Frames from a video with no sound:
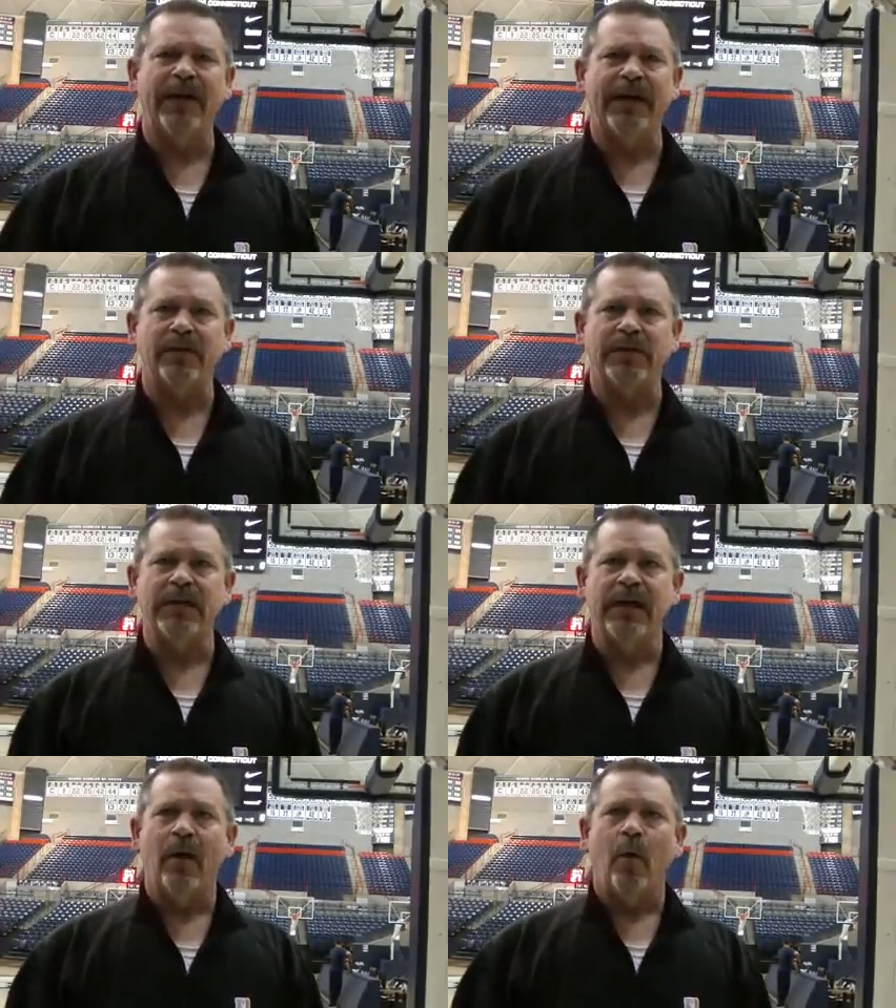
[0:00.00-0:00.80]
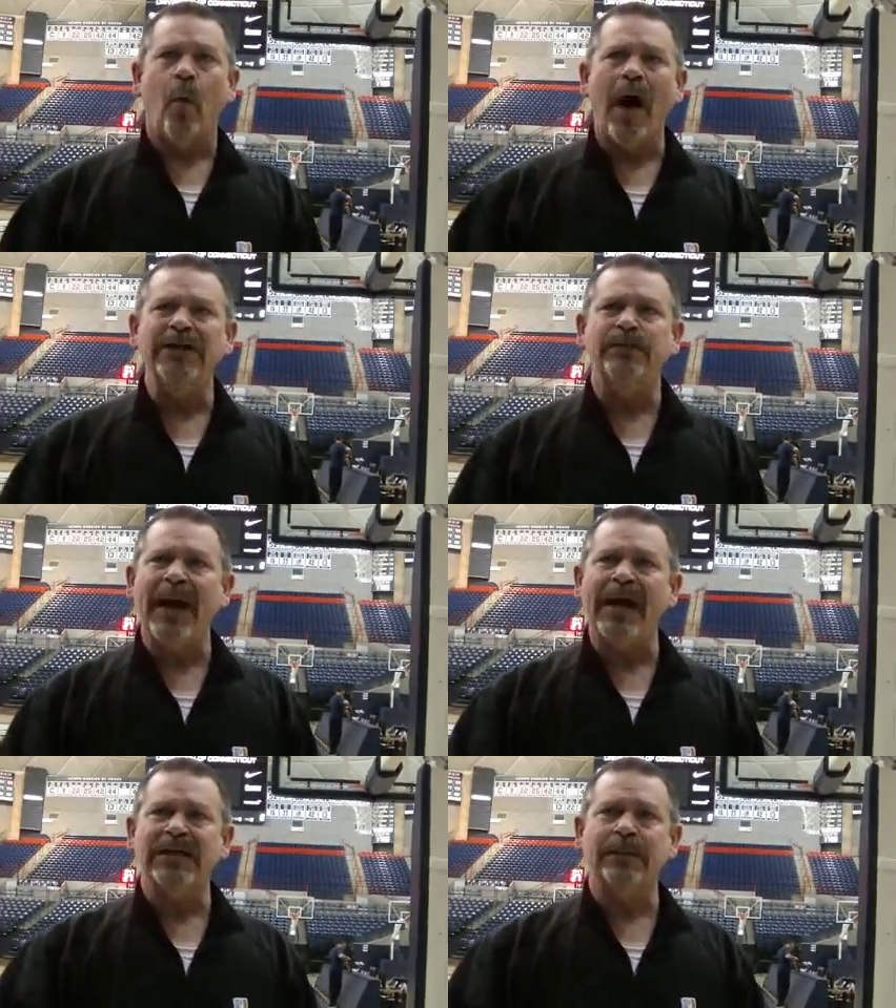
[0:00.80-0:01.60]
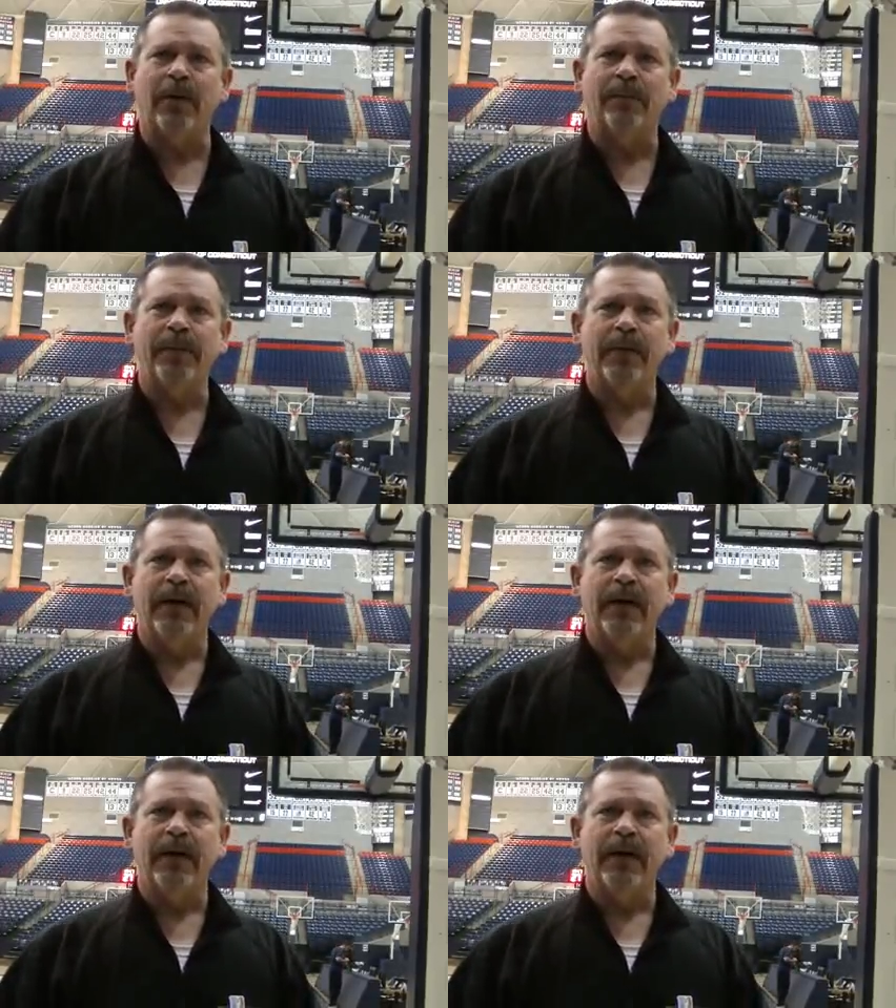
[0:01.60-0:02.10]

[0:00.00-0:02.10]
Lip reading: videos. Watch basketball.